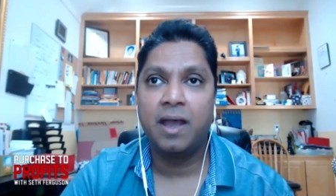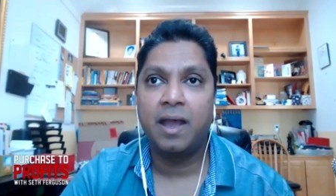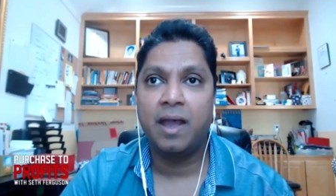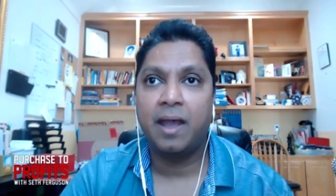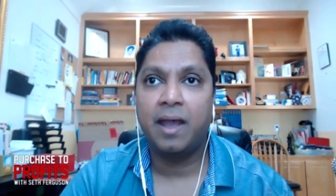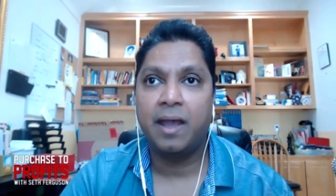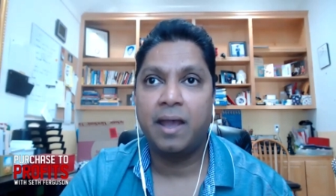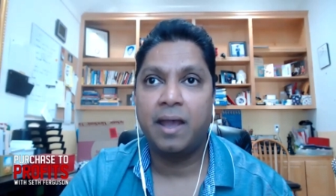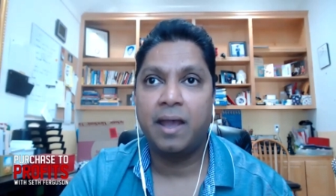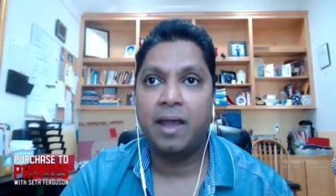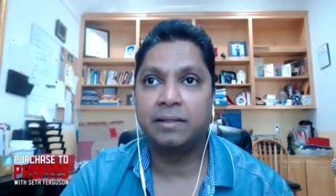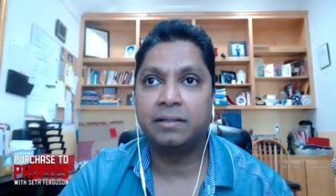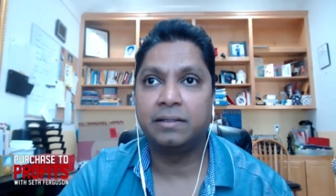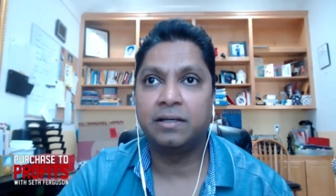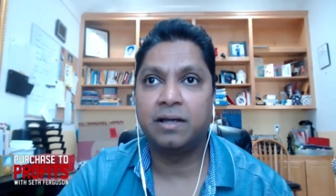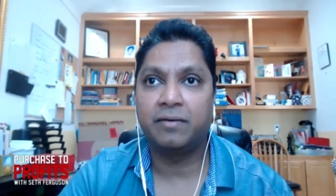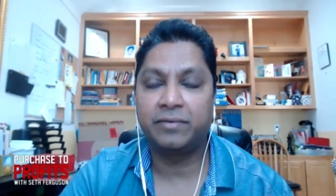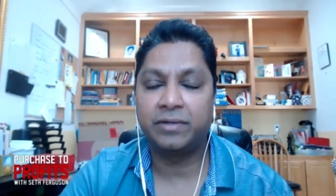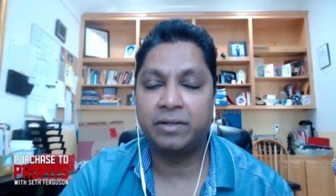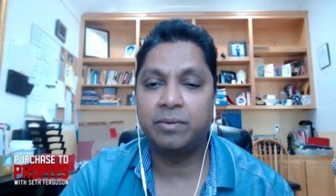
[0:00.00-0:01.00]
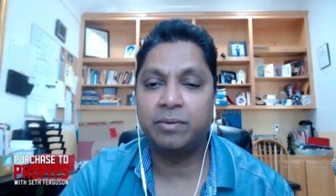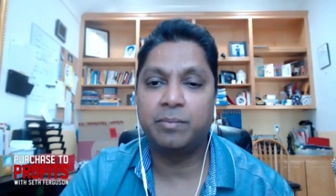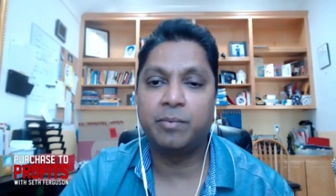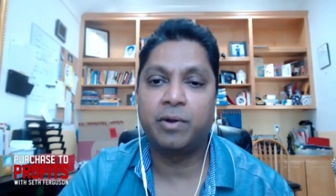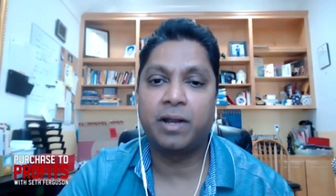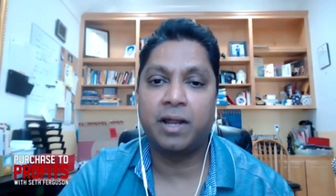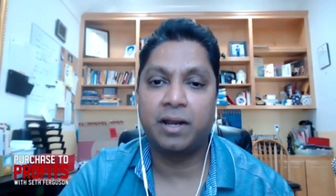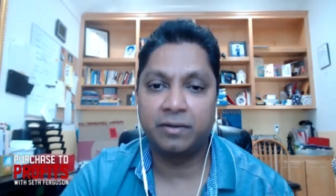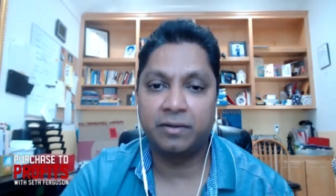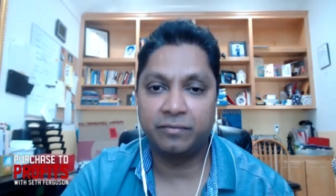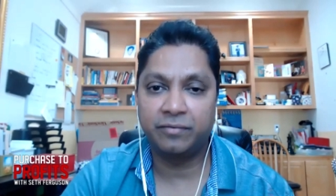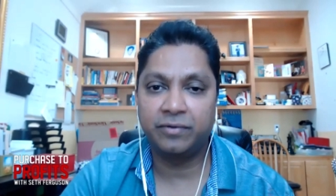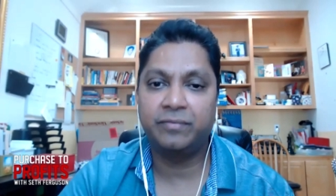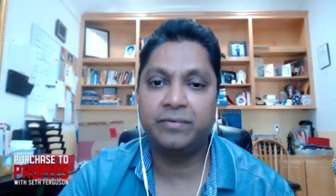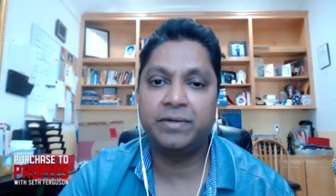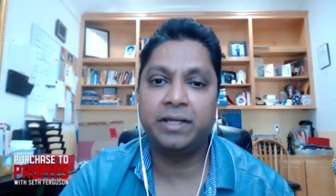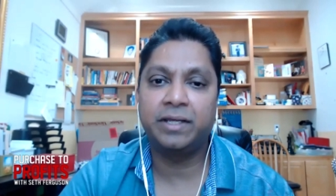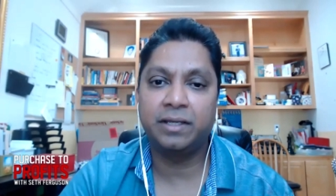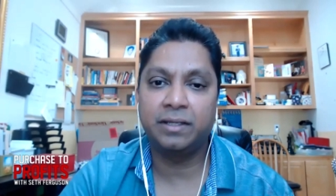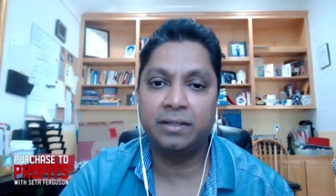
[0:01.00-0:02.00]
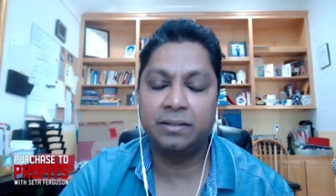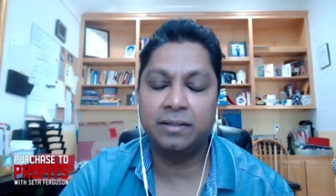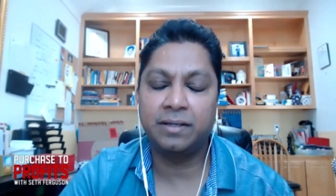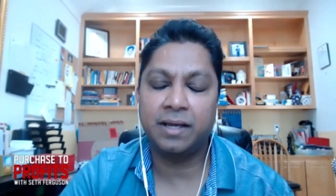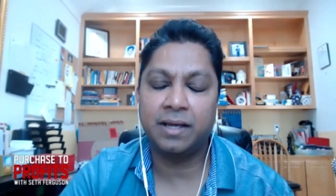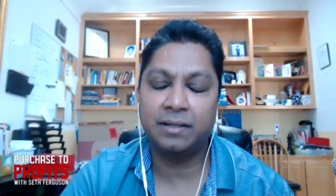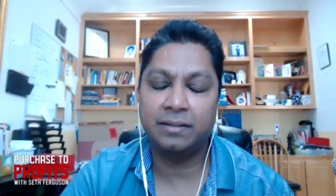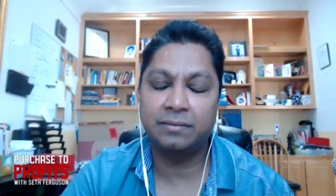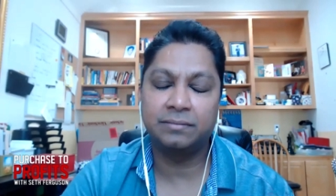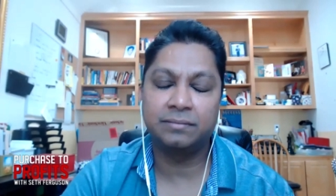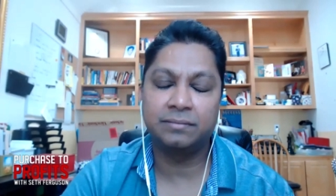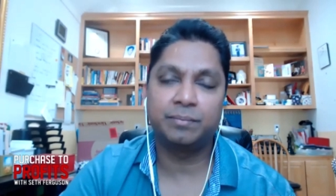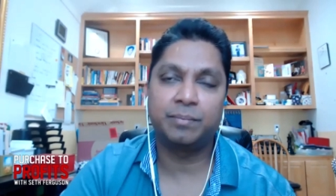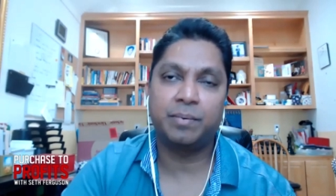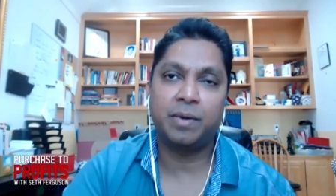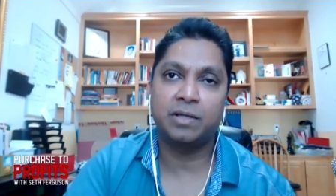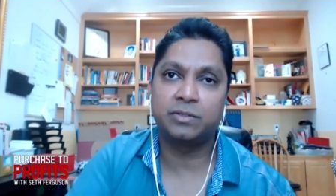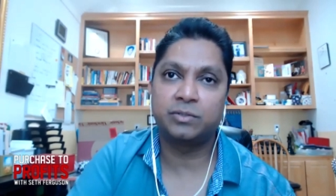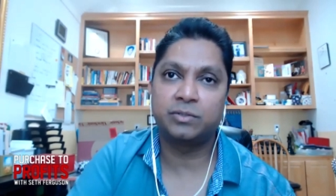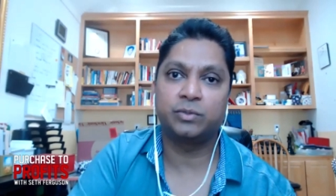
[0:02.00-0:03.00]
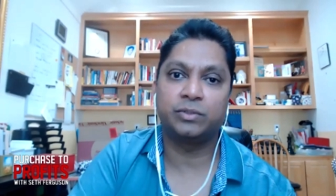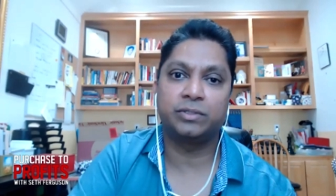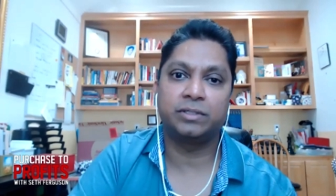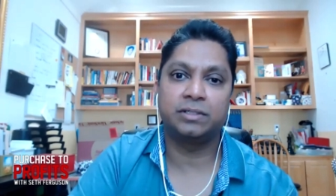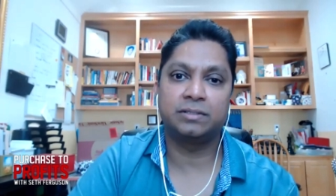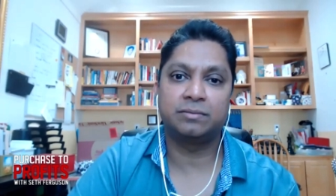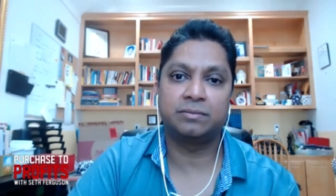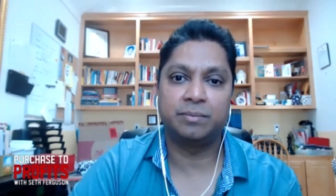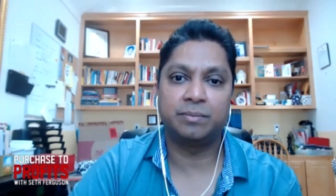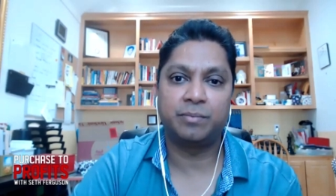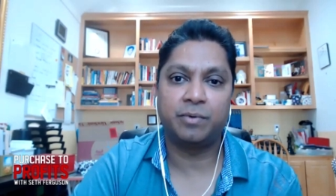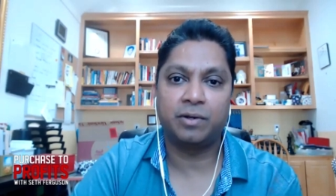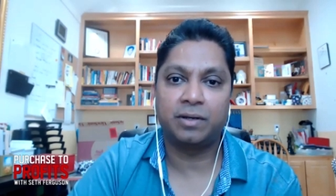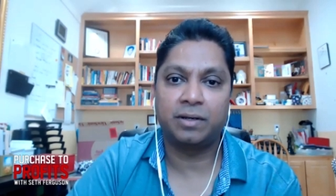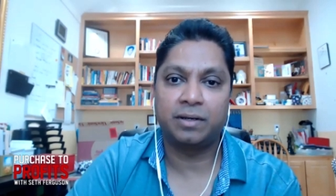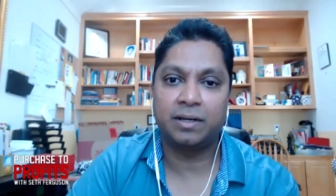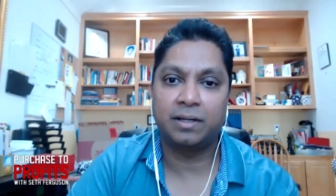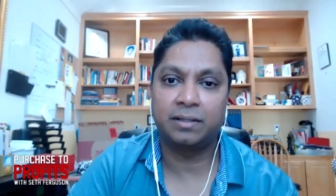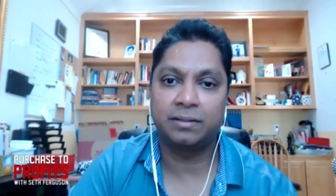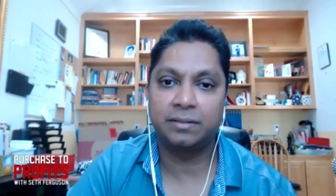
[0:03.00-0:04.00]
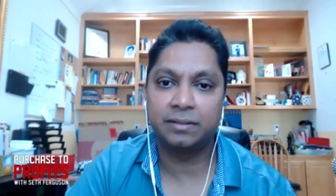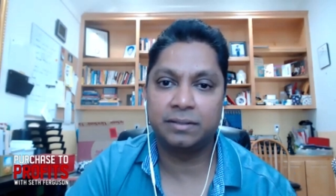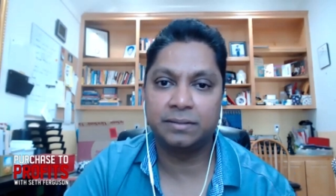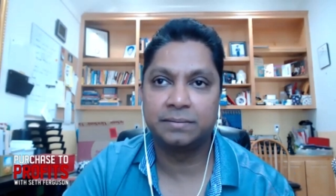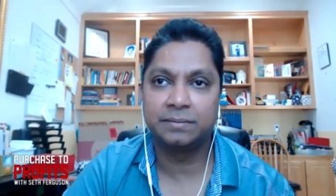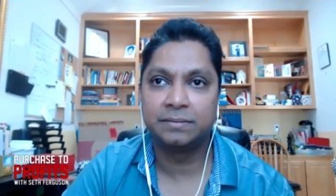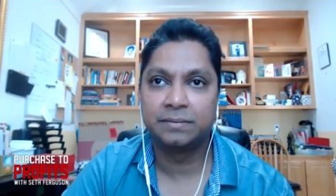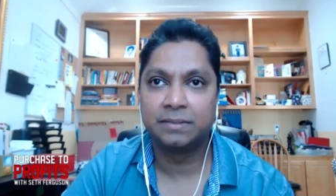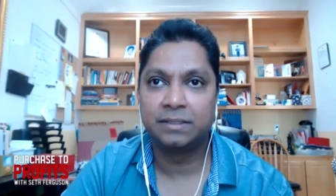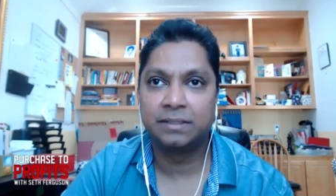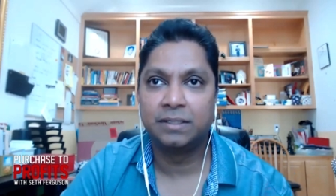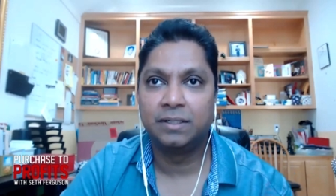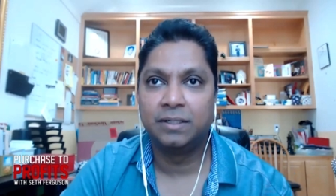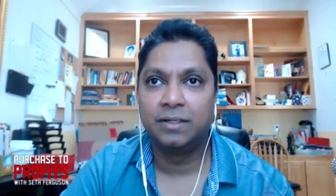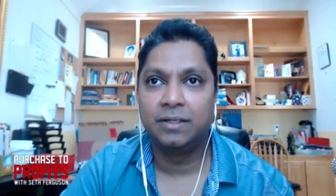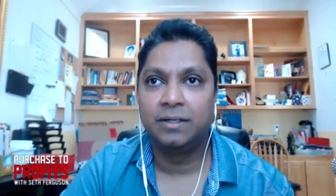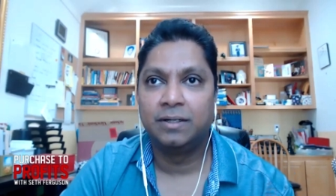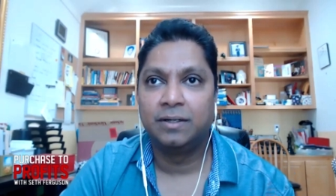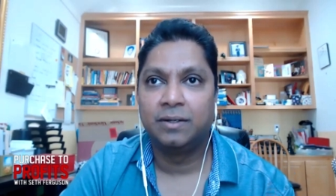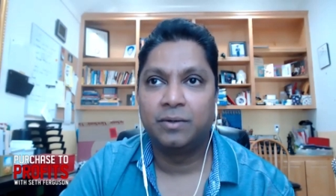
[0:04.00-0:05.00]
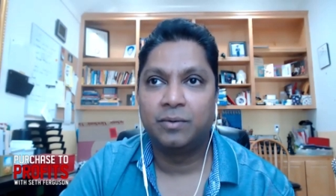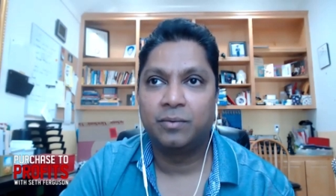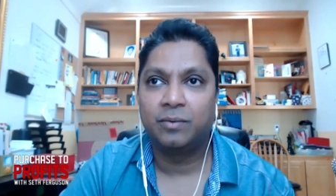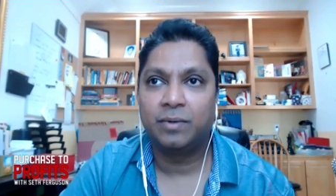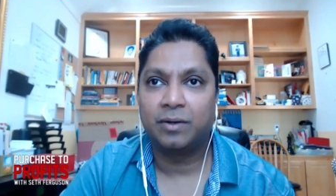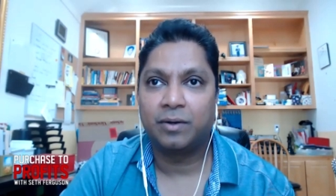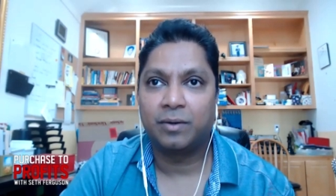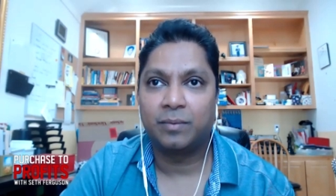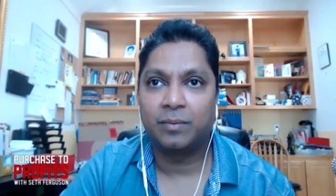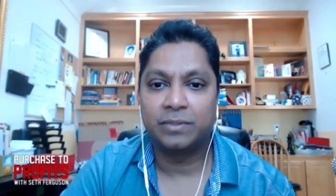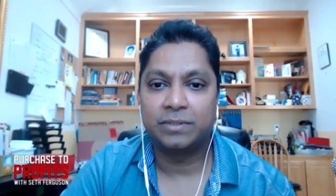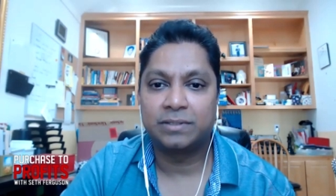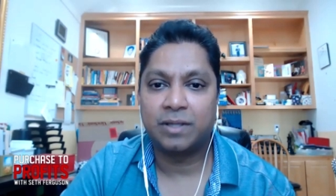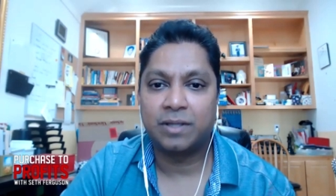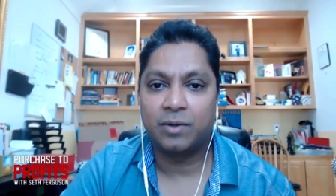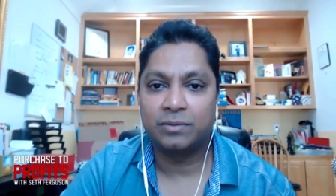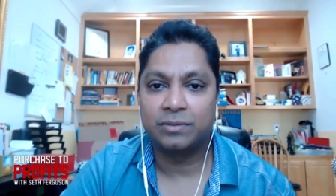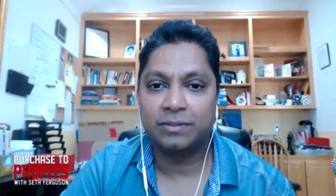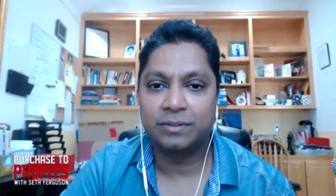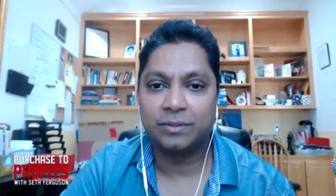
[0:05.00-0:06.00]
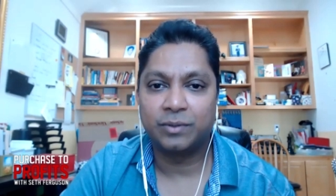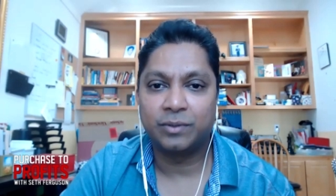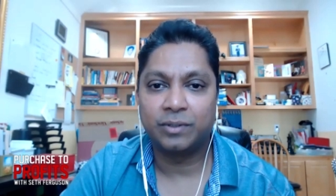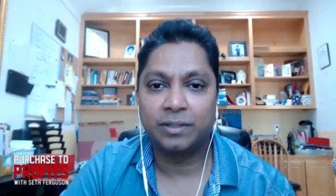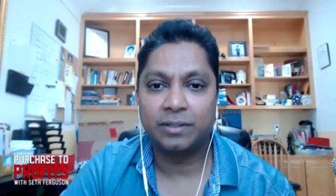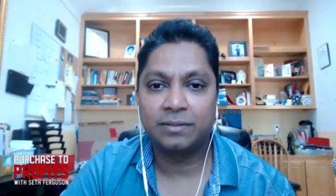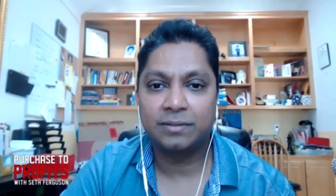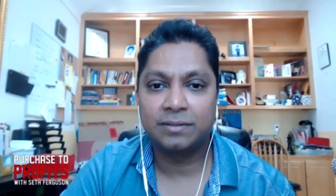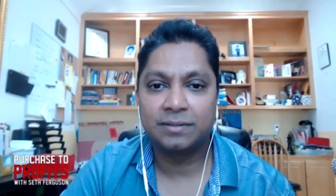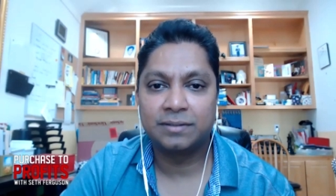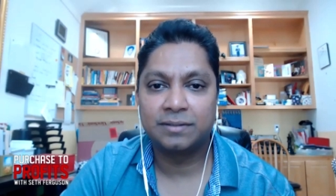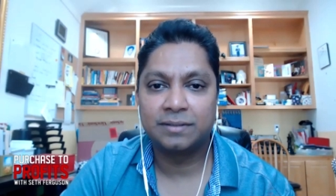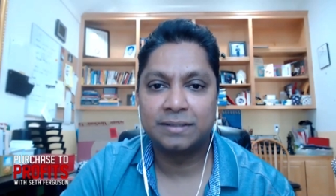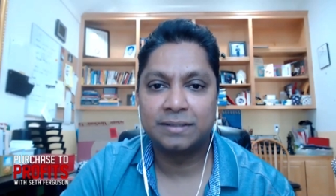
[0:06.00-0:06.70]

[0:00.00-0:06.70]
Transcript: and the year after we bought 115 and past two years we bought another what almost 1000 units